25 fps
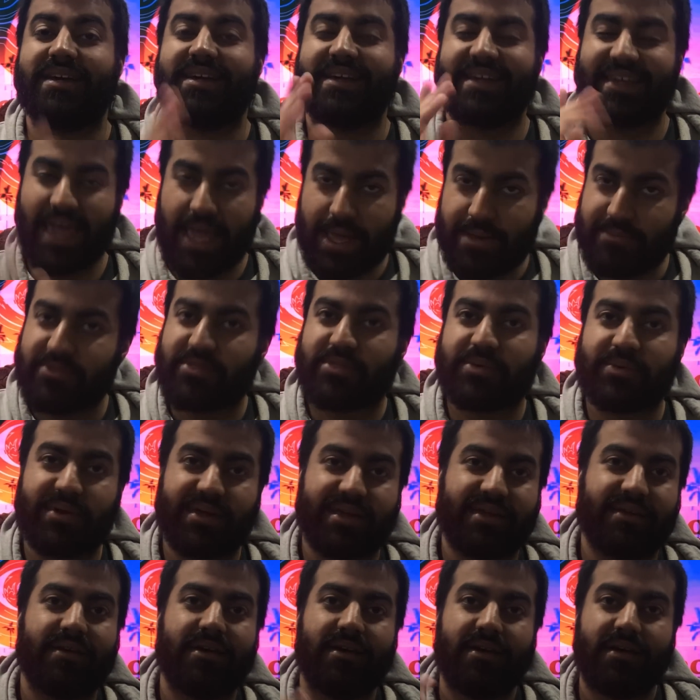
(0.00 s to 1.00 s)
Game
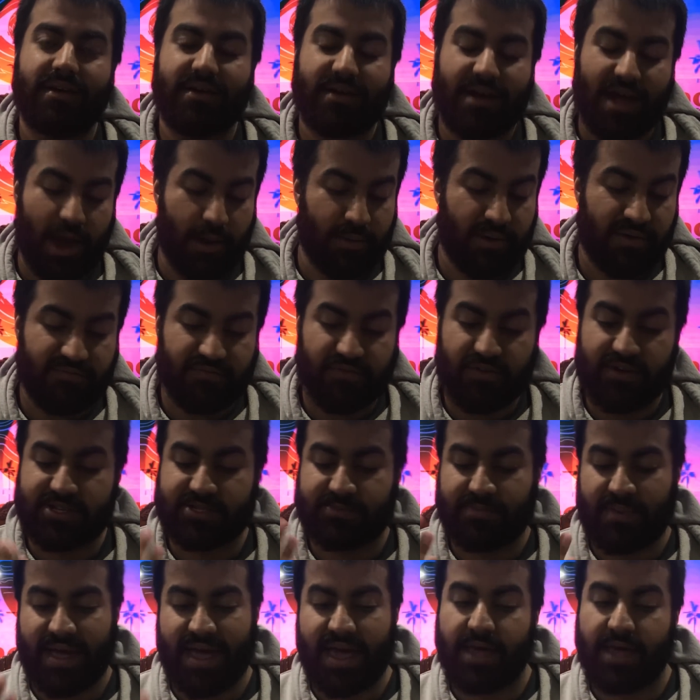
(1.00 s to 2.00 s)
3, I went
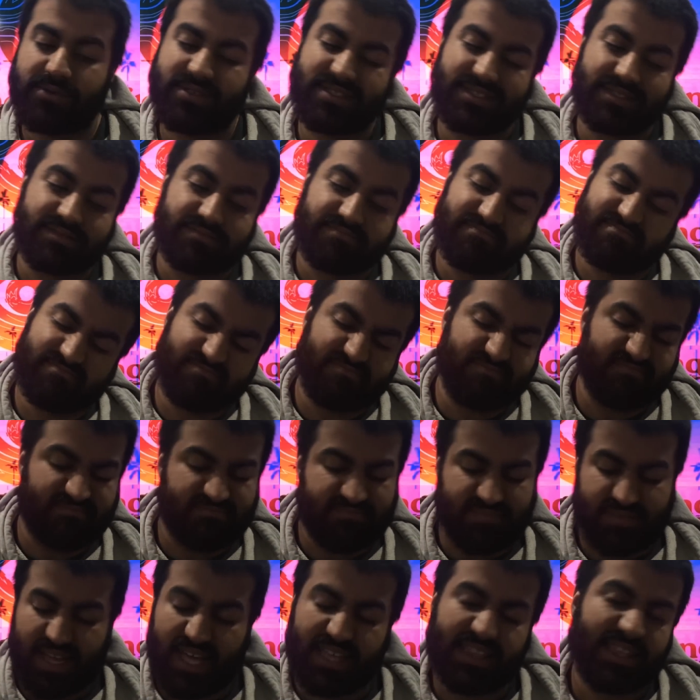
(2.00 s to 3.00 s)
first. My was
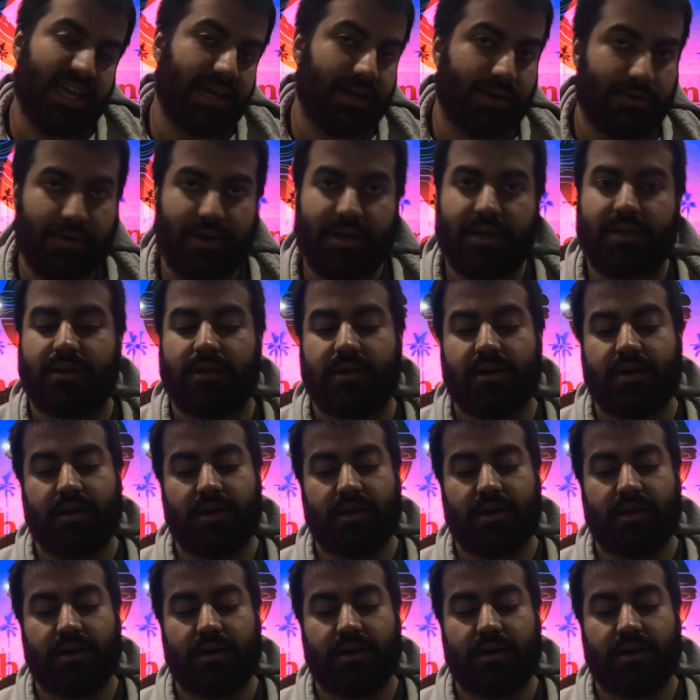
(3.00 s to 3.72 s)
not that great.